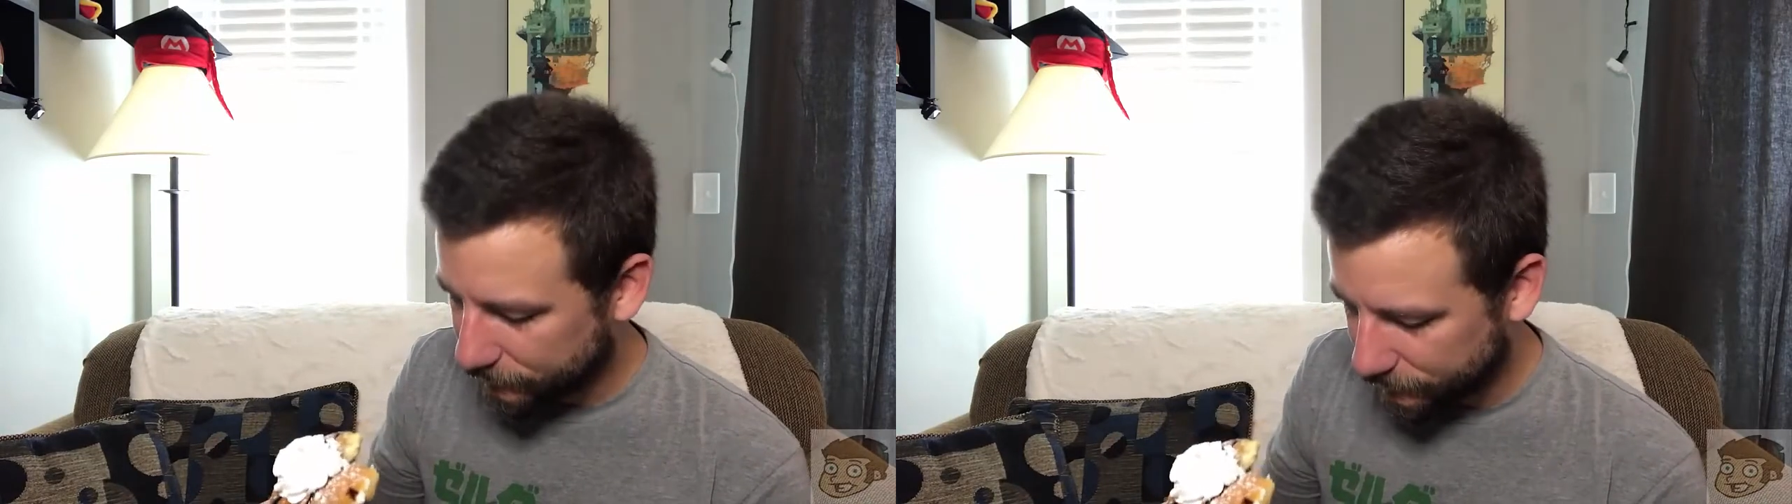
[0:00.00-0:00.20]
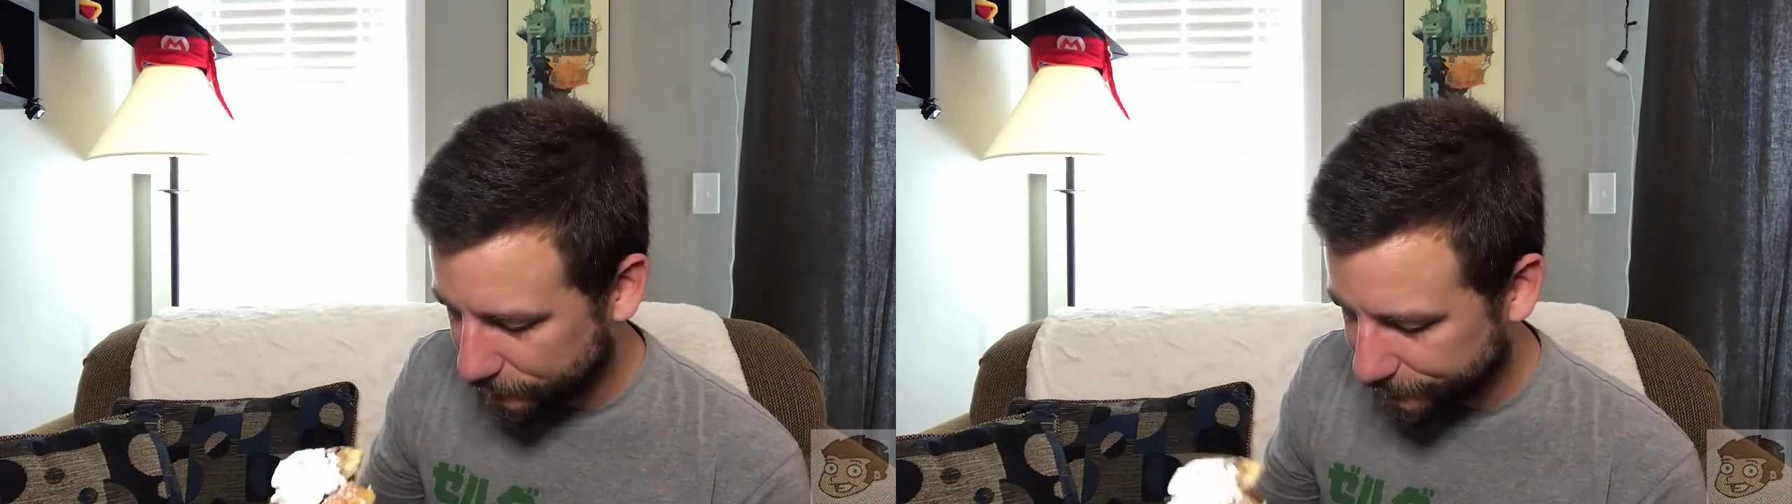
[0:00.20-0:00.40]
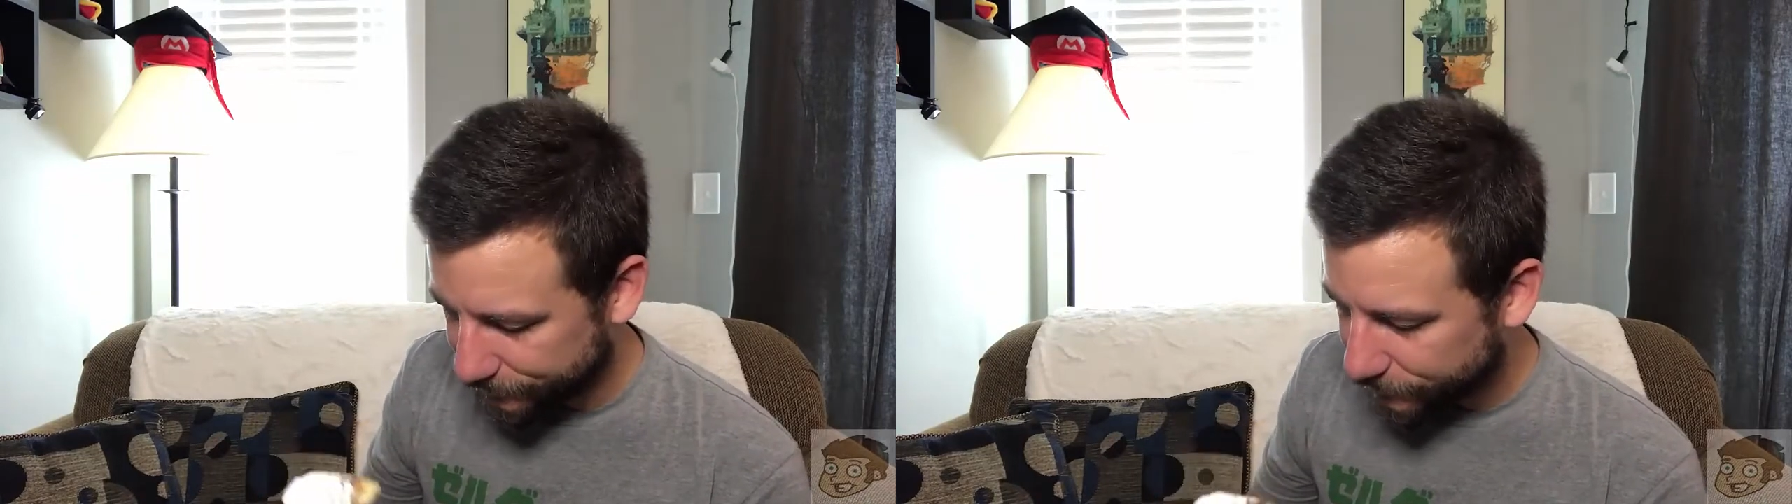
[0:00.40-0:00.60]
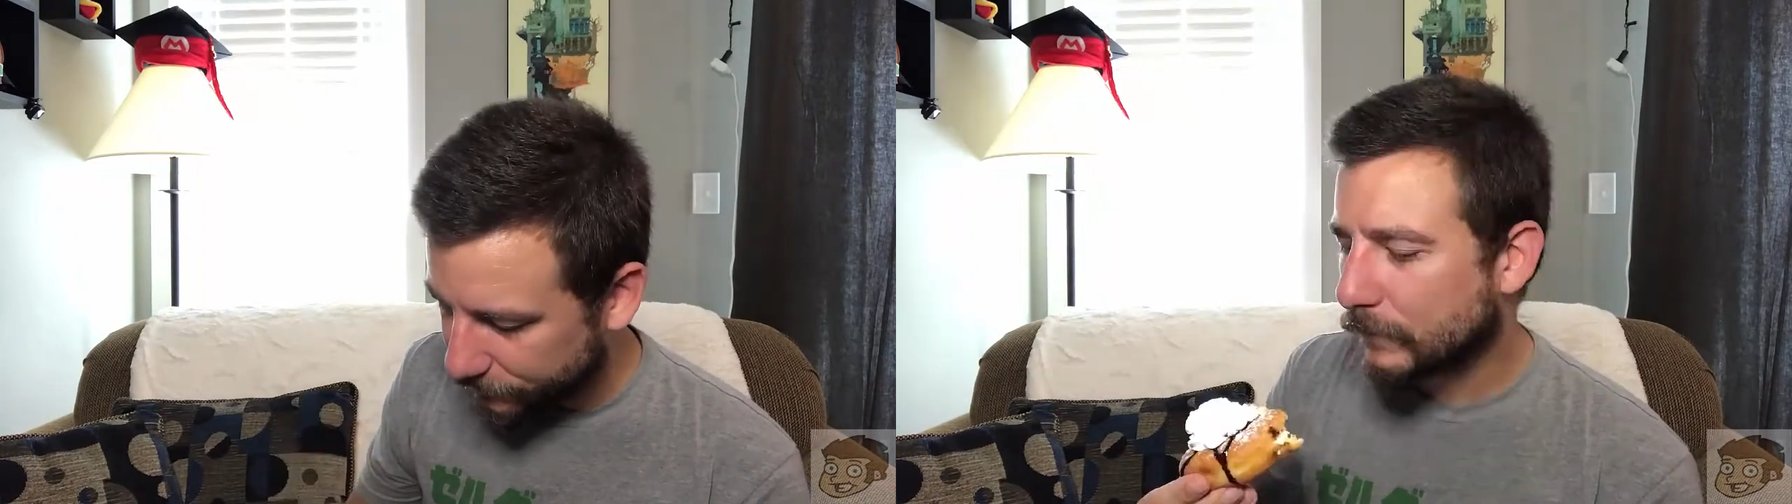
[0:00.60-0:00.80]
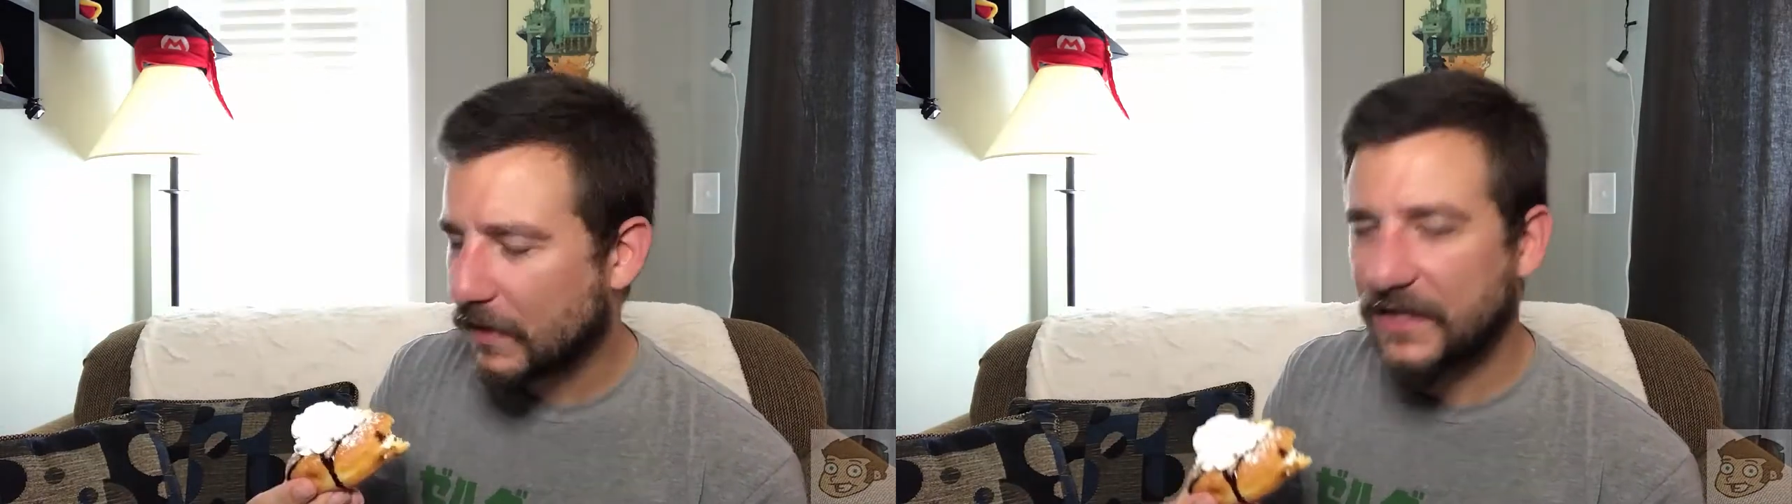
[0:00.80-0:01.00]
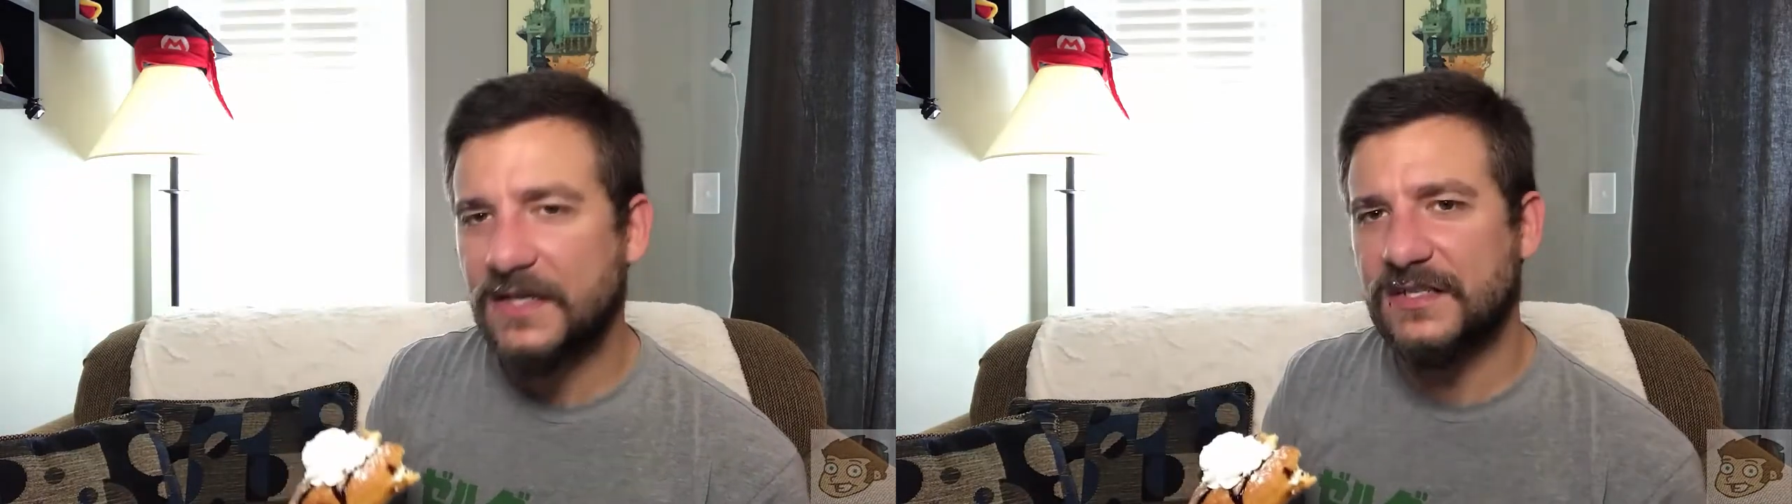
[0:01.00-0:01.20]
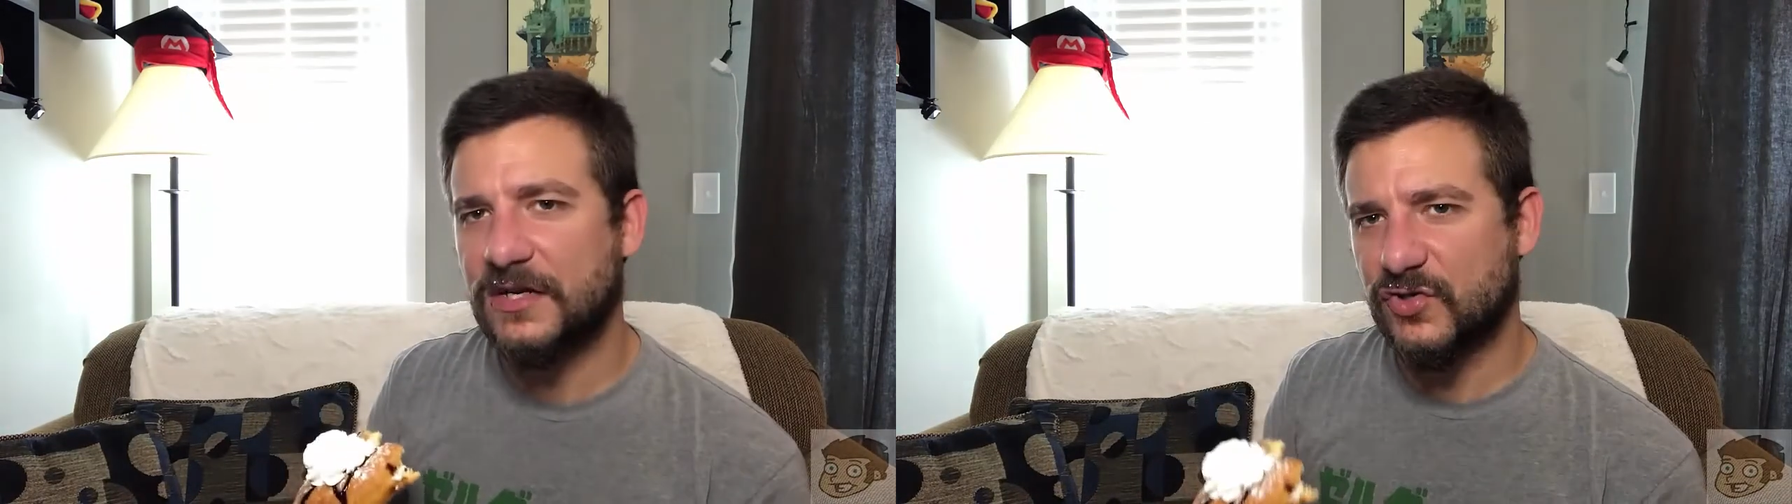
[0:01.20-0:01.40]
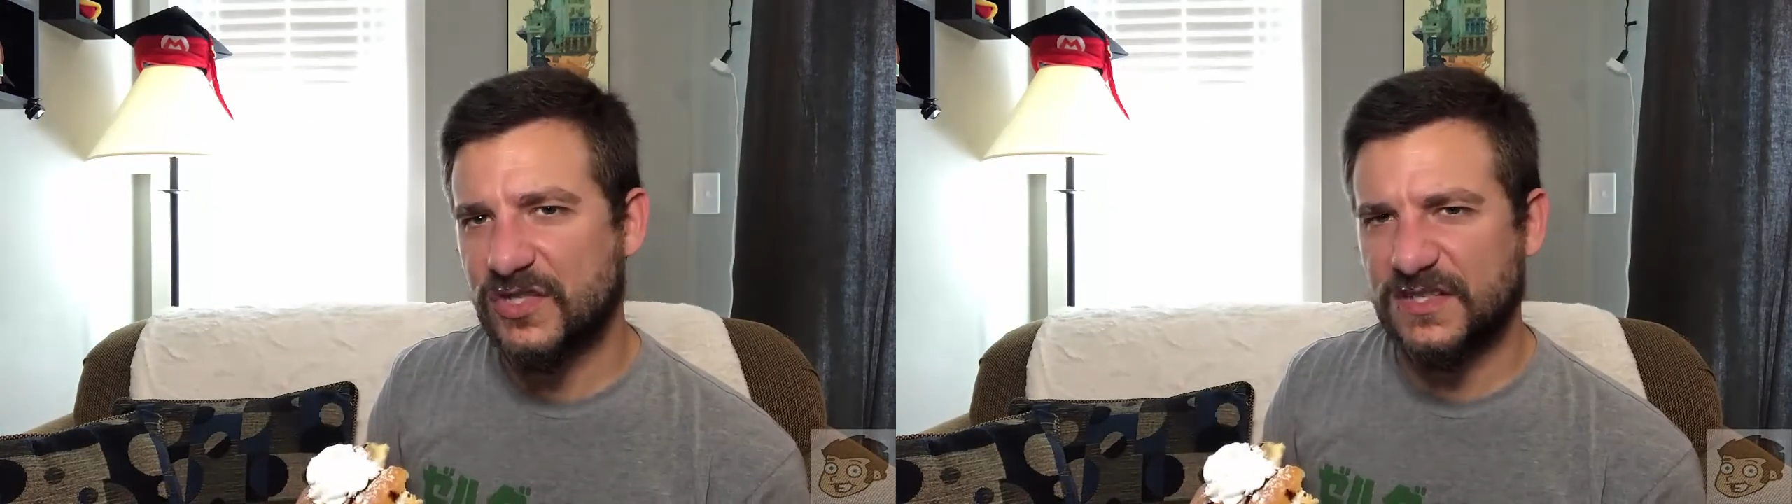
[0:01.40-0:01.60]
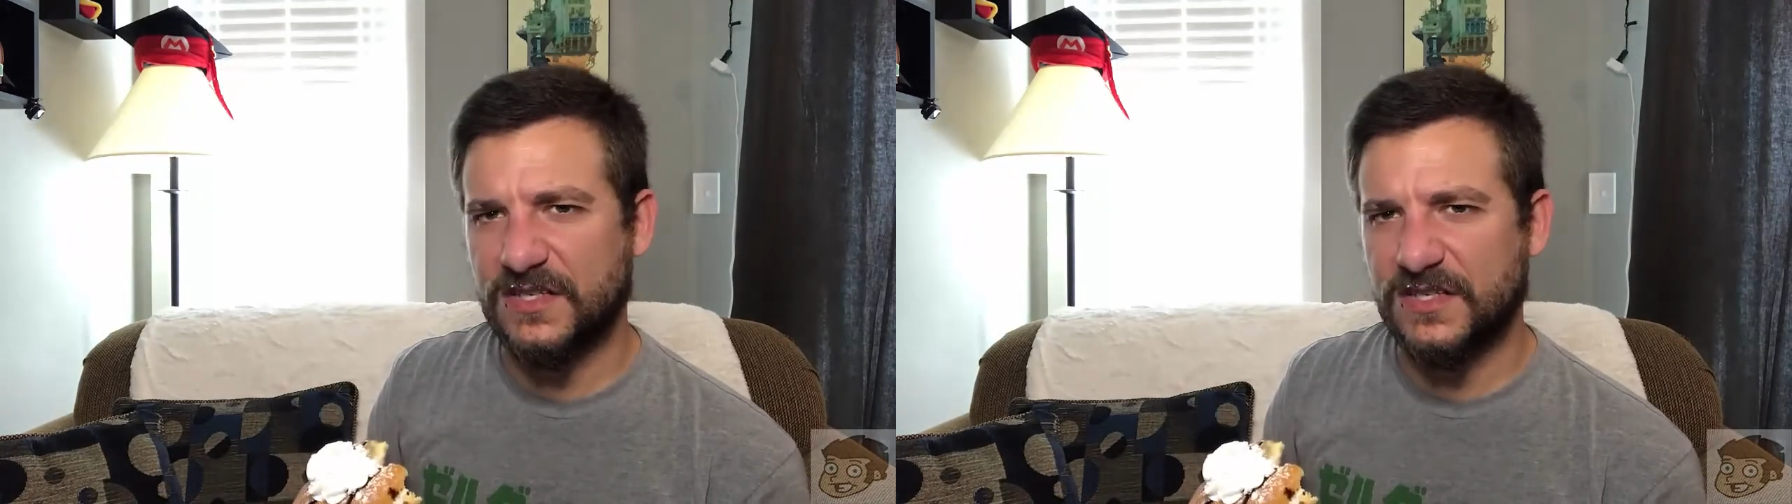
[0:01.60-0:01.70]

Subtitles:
I think it's actually the